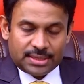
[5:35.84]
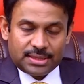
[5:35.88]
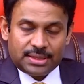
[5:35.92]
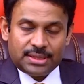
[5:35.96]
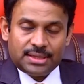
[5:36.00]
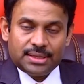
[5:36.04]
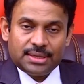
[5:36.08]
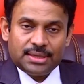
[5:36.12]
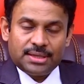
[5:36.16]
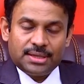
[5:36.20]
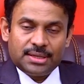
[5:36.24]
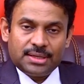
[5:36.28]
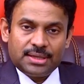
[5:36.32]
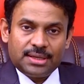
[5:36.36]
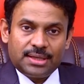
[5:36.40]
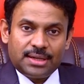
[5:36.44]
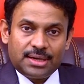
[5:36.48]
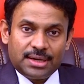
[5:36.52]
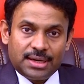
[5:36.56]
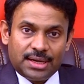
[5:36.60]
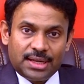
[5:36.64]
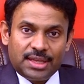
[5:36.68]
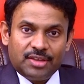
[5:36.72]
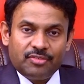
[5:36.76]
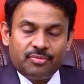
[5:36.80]
The
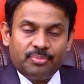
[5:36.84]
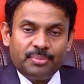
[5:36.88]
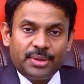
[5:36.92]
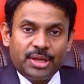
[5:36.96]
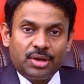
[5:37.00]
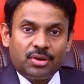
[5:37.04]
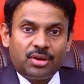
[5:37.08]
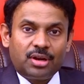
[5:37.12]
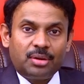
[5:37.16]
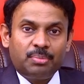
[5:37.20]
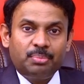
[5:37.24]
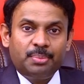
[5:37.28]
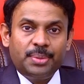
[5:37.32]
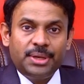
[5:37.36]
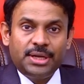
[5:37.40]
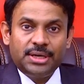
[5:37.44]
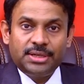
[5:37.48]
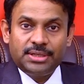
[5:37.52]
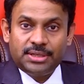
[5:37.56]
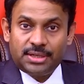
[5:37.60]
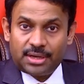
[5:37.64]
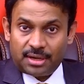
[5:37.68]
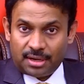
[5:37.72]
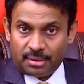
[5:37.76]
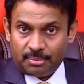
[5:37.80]
relief may not be
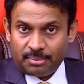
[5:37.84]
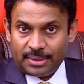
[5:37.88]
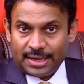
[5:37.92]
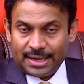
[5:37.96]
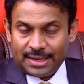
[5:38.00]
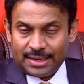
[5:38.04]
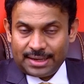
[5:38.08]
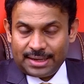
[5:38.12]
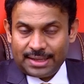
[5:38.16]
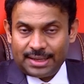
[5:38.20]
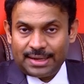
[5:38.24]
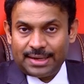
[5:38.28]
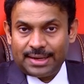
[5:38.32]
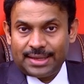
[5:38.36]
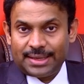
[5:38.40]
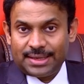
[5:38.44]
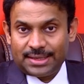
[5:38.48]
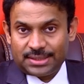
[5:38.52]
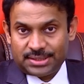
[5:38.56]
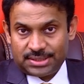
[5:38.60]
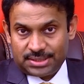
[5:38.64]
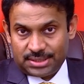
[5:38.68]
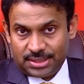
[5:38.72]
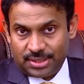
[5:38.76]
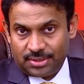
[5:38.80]
dramatic
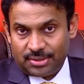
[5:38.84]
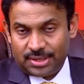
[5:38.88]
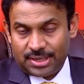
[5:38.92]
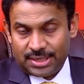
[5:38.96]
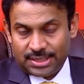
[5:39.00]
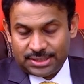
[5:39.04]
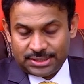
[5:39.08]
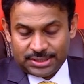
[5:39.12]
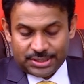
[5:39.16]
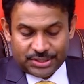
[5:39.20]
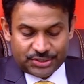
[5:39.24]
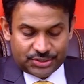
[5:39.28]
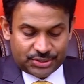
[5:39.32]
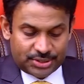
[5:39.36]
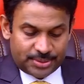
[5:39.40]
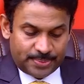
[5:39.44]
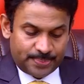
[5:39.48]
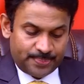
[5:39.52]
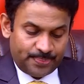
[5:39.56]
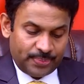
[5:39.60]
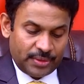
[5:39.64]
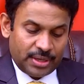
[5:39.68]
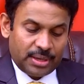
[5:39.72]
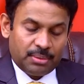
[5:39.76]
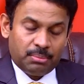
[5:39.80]
like a steroid
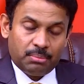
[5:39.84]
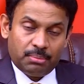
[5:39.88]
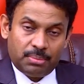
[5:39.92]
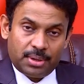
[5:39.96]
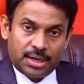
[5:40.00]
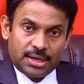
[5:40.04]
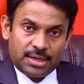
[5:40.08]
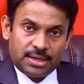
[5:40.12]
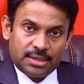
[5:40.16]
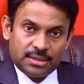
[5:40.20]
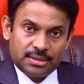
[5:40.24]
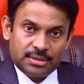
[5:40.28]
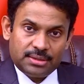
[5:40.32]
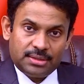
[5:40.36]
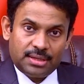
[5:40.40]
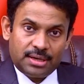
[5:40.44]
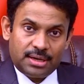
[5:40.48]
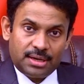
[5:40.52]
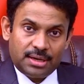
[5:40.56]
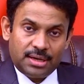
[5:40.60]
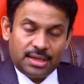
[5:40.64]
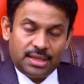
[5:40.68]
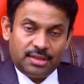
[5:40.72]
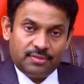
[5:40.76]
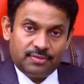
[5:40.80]
injection, but the
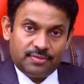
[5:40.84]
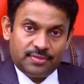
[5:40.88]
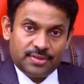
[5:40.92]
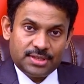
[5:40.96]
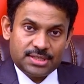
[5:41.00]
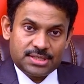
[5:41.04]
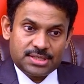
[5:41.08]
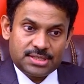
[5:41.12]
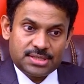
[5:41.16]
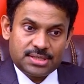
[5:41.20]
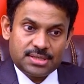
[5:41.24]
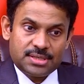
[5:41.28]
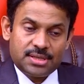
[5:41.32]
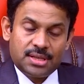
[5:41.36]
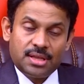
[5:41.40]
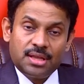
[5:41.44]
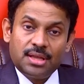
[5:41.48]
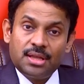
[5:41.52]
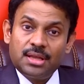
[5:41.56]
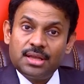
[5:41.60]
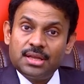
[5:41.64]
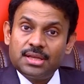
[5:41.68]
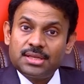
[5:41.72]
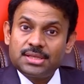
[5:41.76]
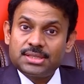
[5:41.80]
relief is
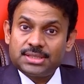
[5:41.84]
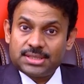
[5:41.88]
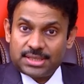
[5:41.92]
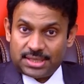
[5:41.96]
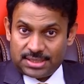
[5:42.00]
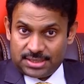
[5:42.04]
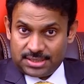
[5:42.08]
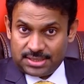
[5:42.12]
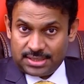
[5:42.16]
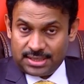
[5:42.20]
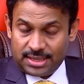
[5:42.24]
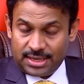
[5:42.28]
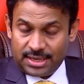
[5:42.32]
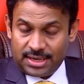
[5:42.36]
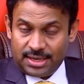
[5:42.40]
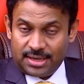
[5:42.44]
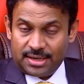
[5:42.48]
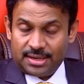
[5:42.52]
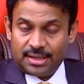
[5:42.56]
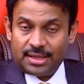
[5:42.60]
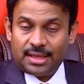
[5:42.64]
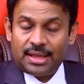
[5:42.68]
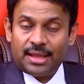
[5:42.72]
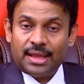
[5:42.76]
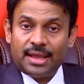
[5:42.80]

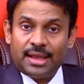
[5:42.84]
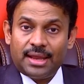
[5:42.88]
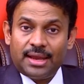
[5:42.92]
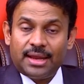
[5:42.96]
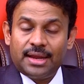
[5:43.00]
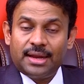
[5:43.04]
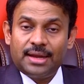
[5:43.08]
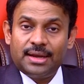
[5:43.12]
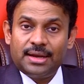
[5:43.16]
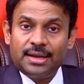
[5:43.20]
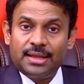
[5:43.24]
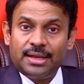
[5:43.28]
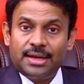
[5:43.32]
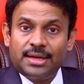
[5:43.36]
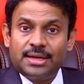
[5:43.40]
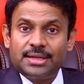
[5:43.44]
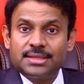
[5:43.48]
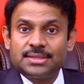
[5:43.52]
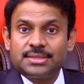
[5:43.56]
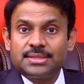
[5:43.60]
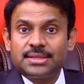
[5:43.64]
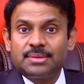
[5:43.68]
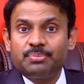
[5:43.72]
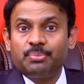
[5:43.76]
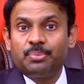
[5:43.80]
sustained and it
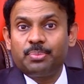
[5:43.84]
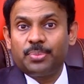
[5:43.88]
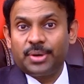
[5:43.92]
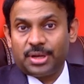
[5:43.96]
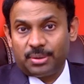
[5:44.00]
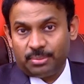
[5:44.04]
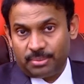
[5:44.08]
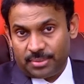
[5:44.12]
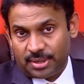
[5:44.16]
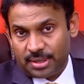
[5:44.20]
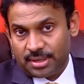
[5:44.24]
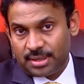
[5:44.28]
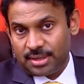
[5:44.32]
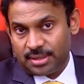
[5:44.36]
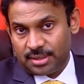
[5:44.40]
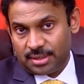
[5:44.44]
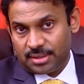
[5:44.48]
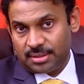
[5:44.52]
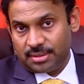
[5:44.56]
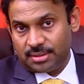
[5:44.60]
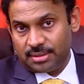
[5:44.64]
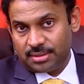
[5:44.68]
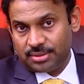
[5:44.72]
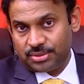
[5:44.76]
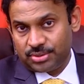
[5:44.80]
is a permanent
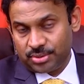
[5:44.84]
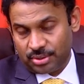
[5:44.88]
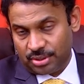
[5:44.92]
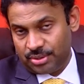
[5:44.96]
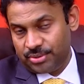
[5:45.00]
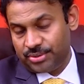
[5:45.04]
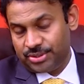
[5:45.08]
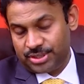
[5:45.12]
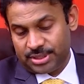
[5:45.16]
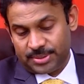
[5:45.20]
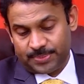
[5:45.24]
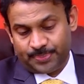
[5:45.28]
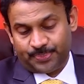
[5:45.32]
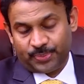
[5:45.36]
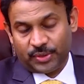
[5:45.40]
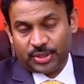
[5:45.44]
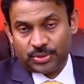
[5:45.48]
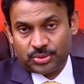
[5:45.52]
solution.